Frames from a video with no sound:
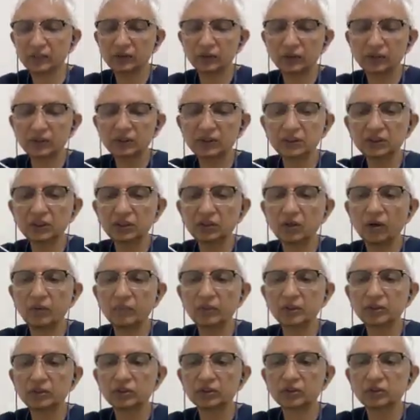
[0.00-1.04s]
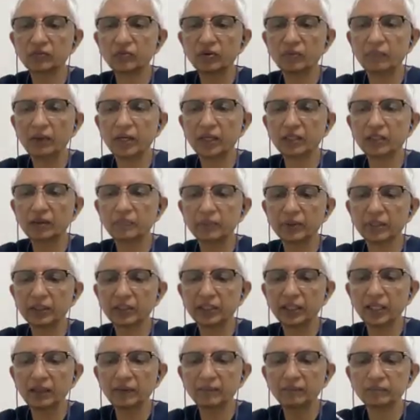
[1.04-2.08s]
So this is the common use of a marker
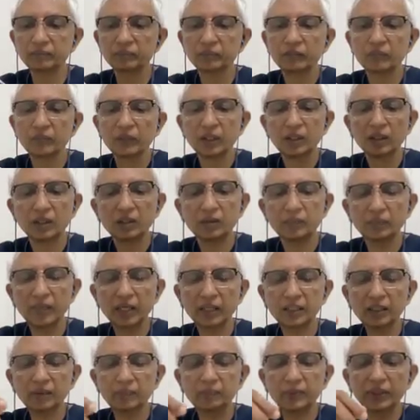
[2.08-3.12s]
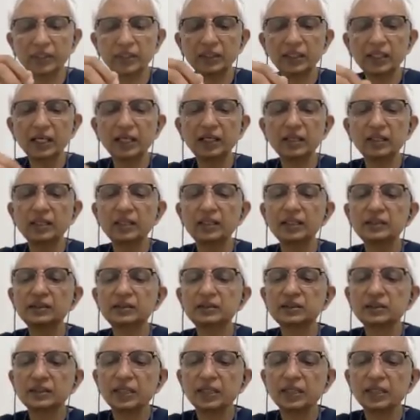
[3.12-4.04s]
pigtail. The marker pigtail is